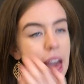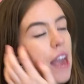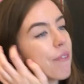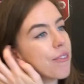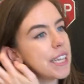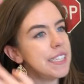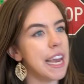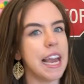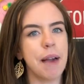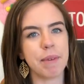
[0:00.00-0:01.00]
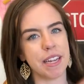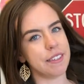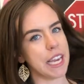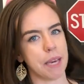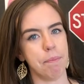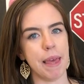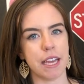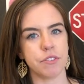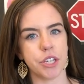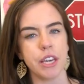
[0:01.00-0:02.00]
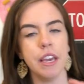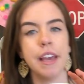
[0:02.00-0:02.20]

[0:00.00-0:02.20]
Every day I'm gonna take a picture